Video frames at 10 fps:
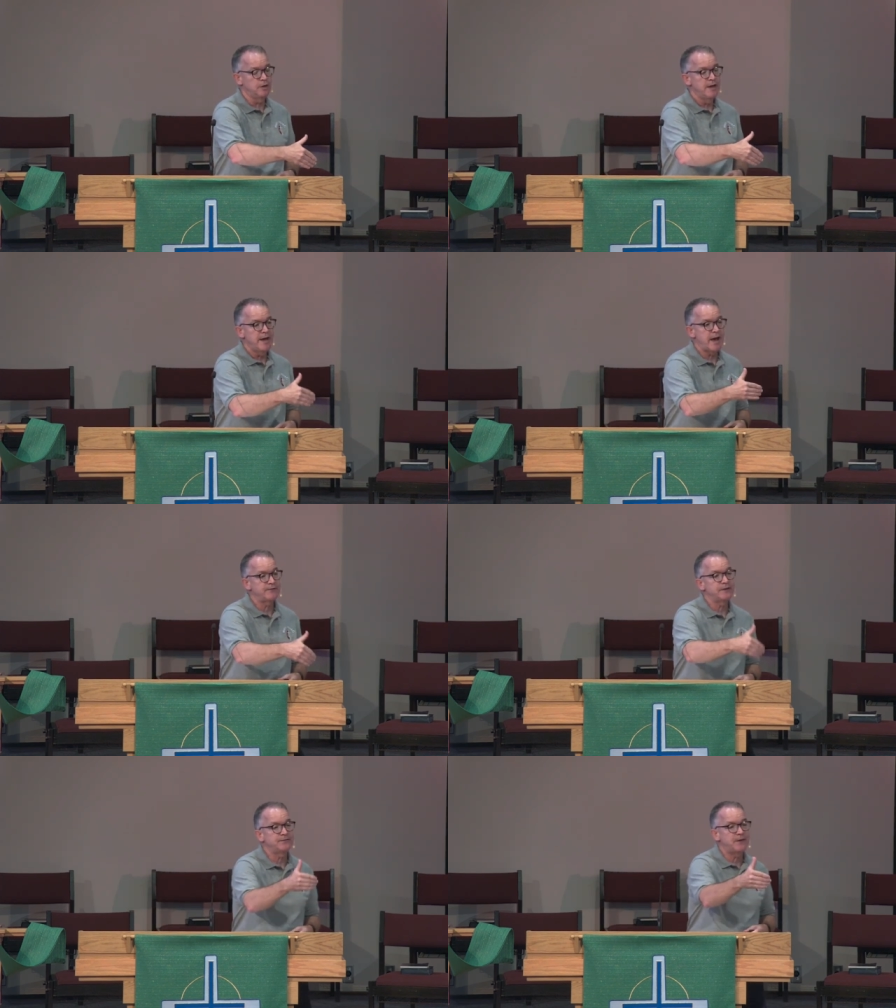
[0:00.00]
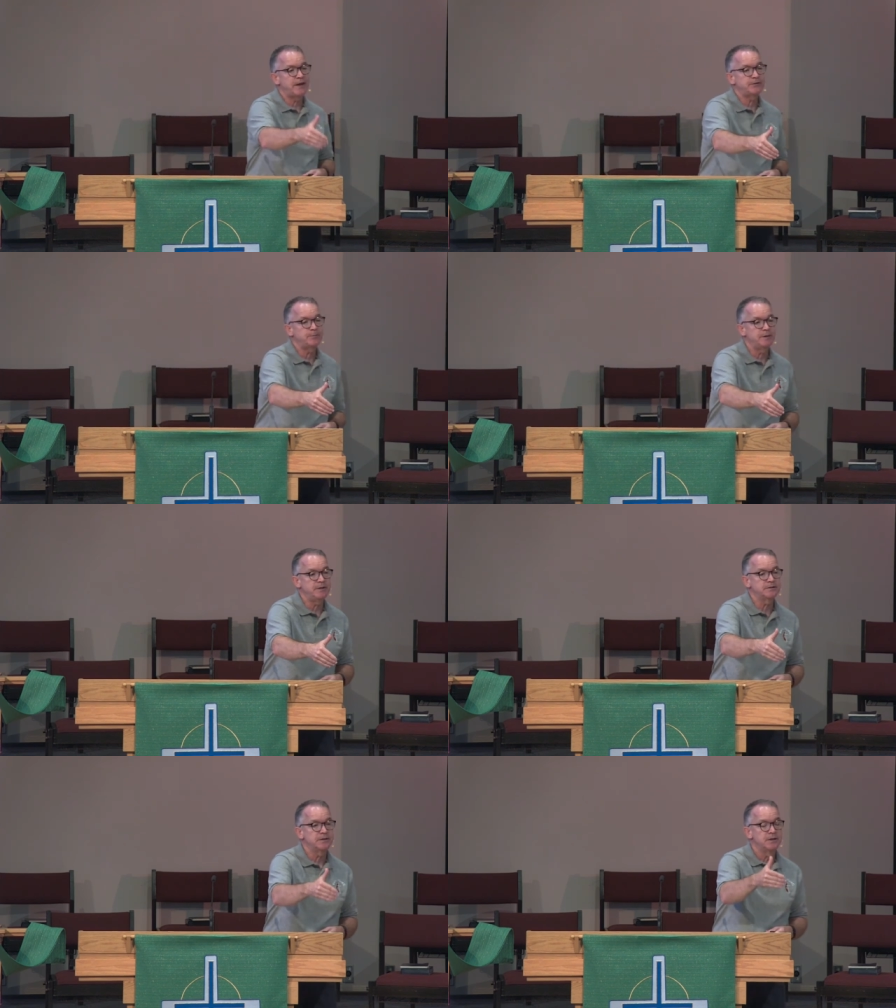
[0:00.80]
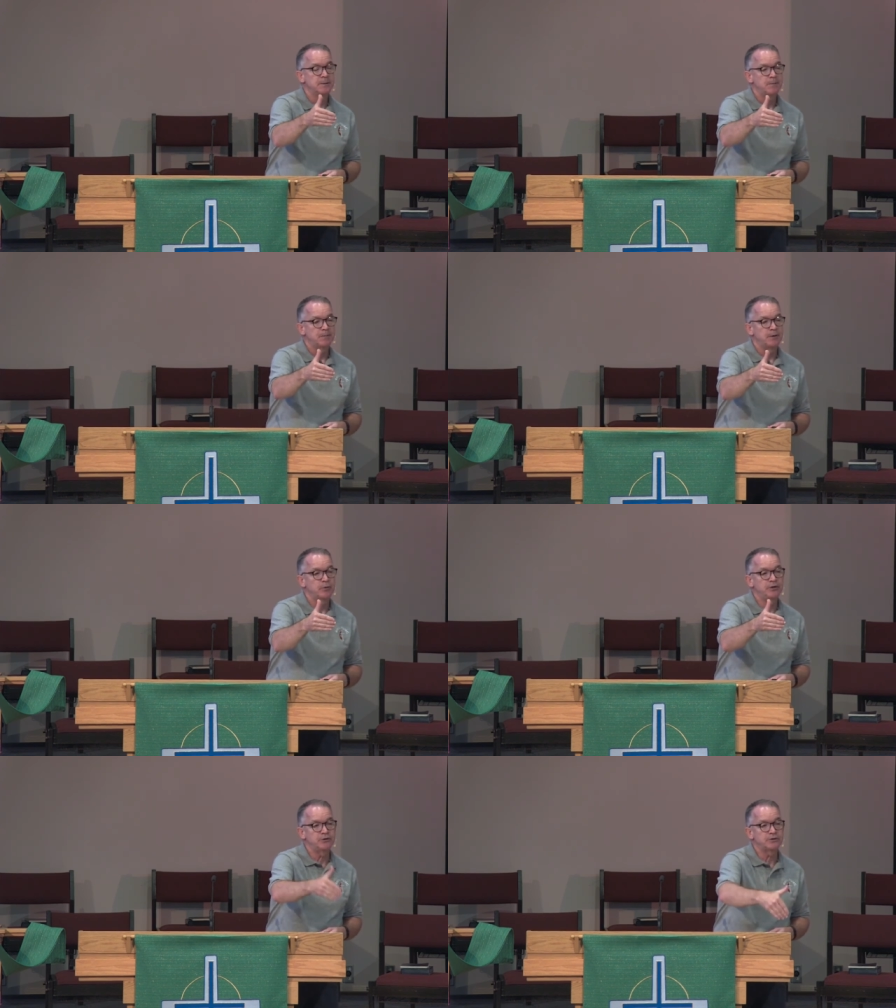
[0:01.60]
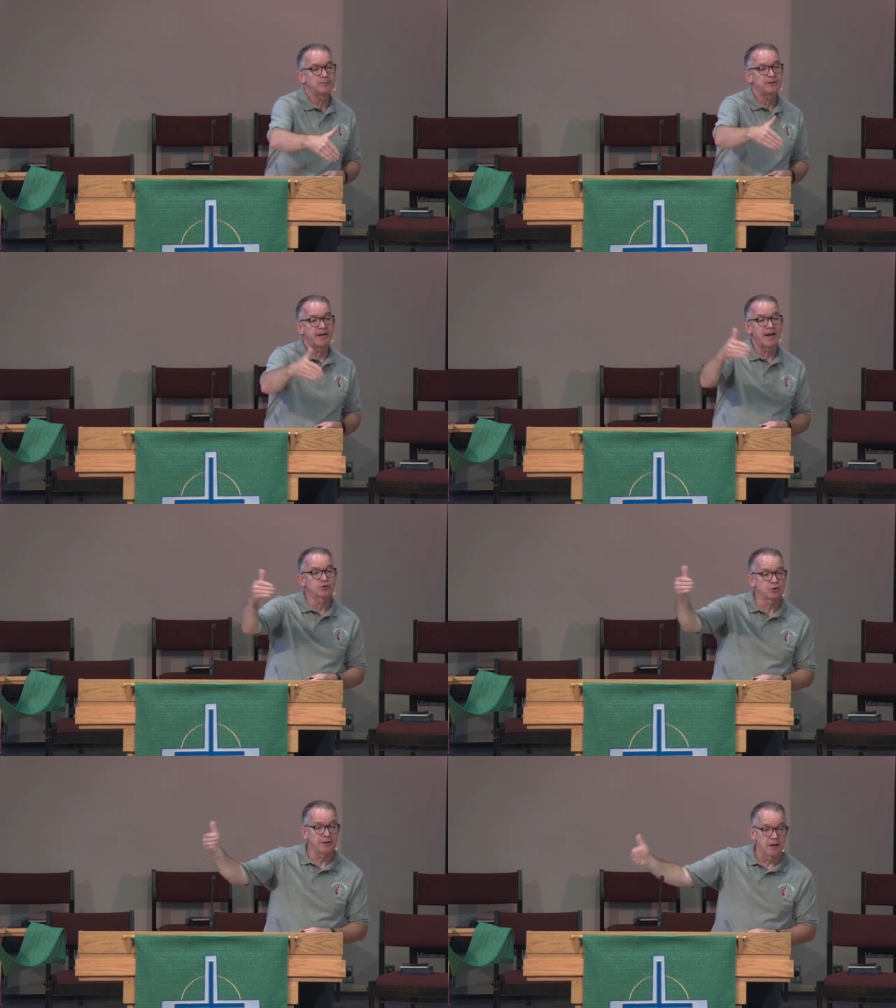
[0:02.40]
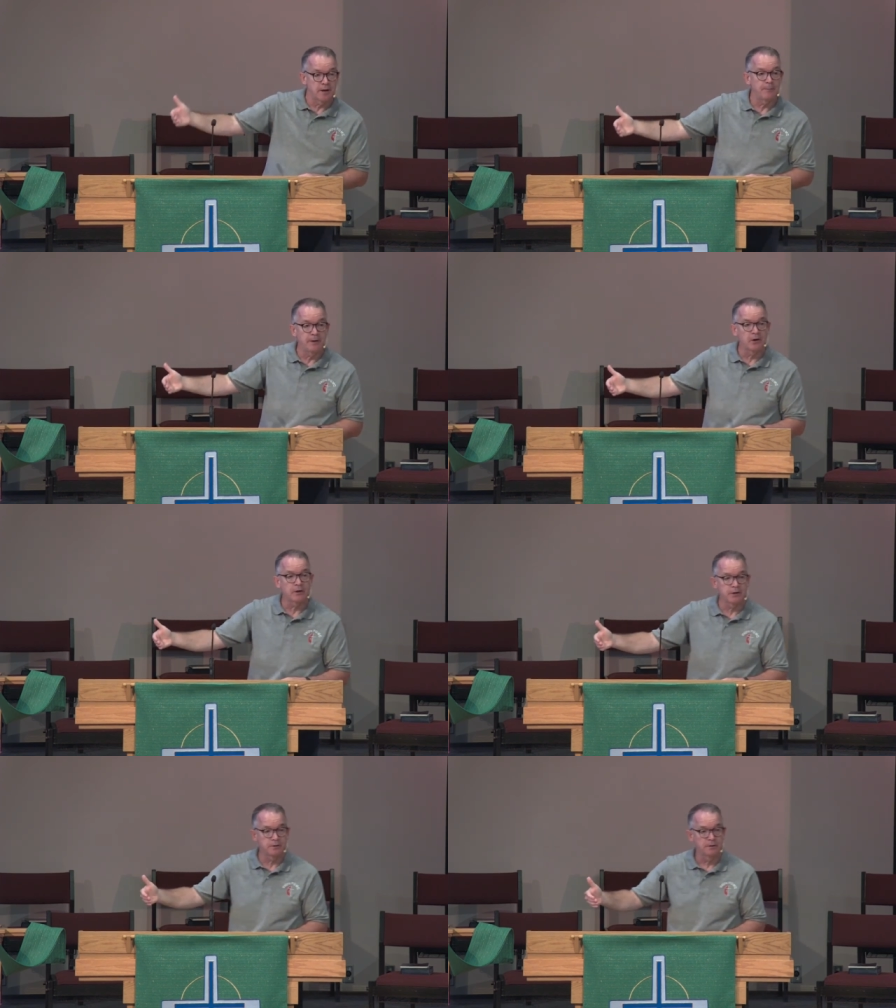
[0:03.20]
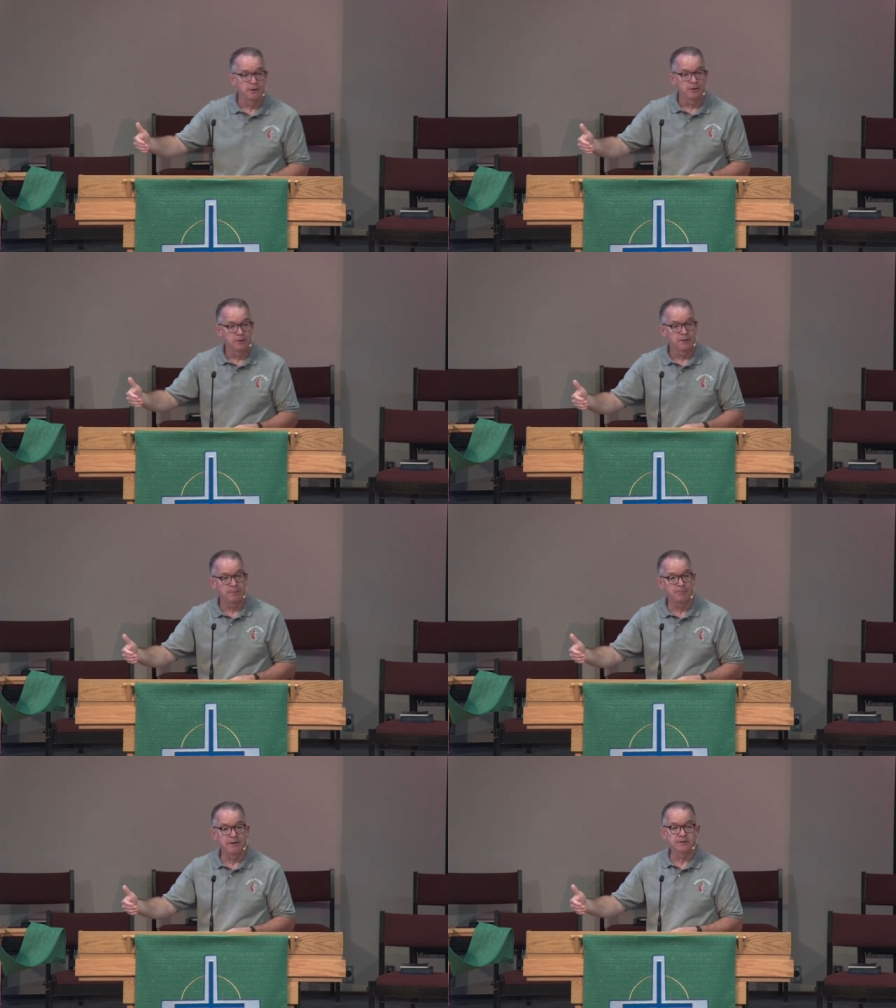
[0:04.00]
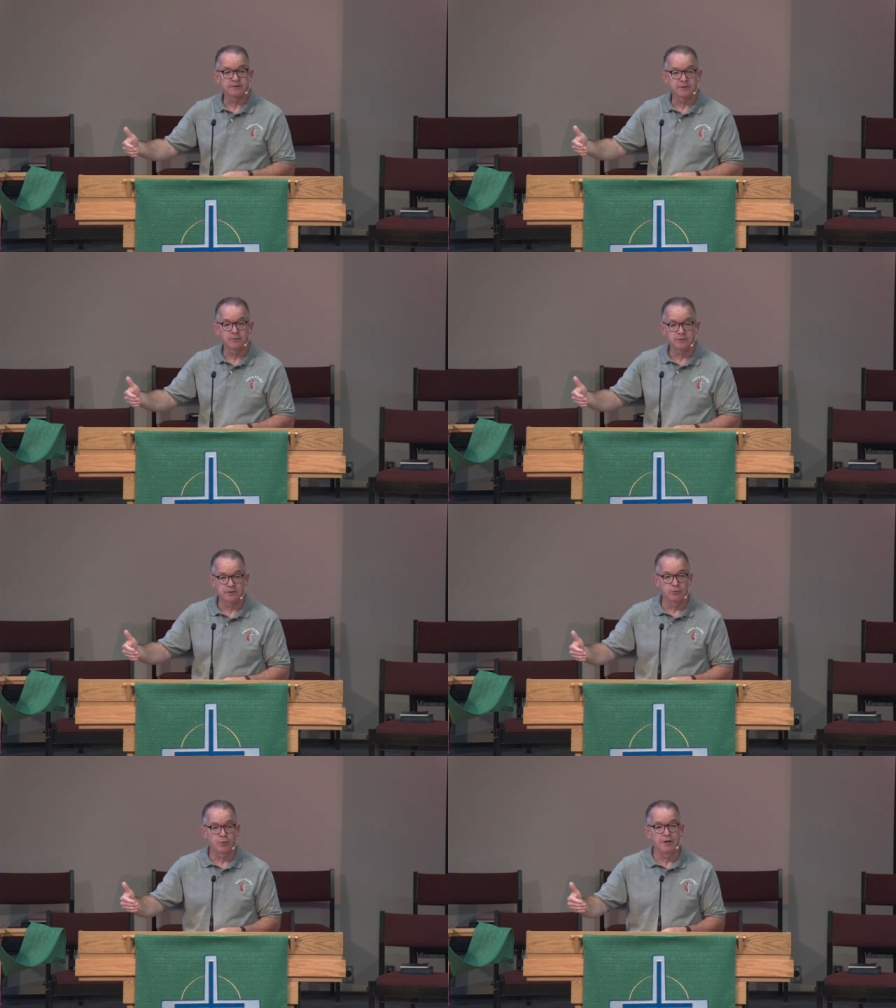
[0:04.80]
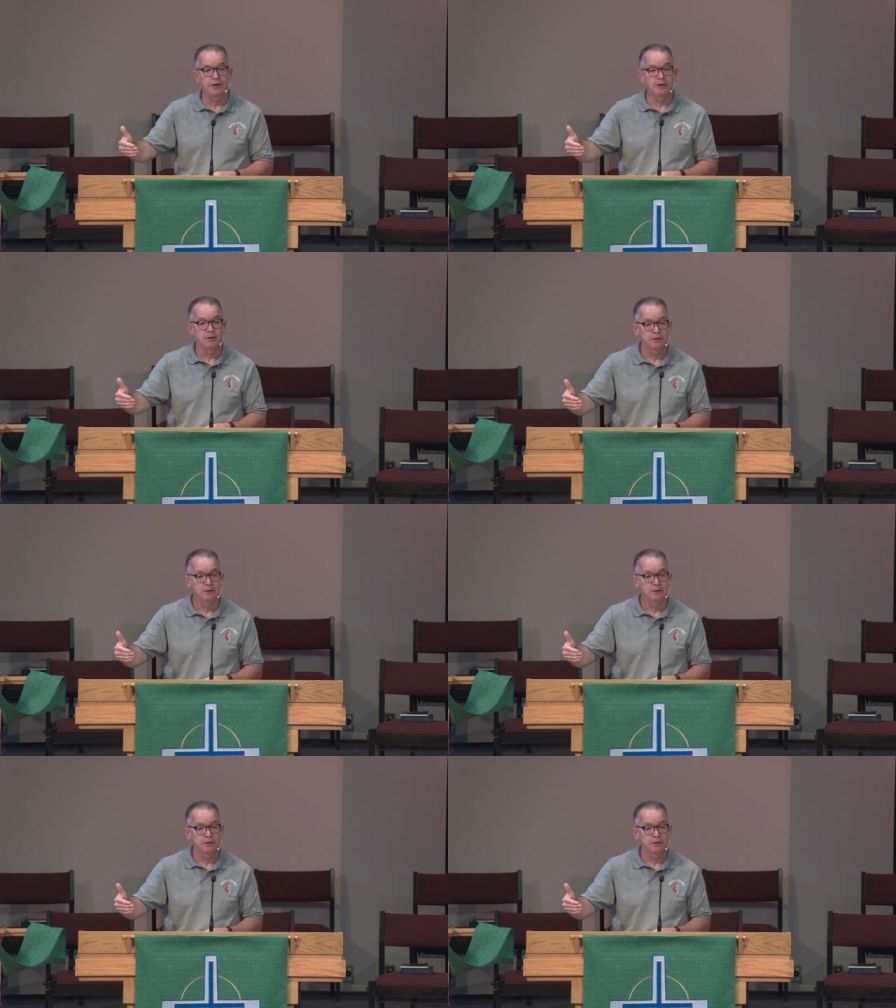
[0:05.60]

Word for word: Having faith means that we do something actually un American. It means that, that we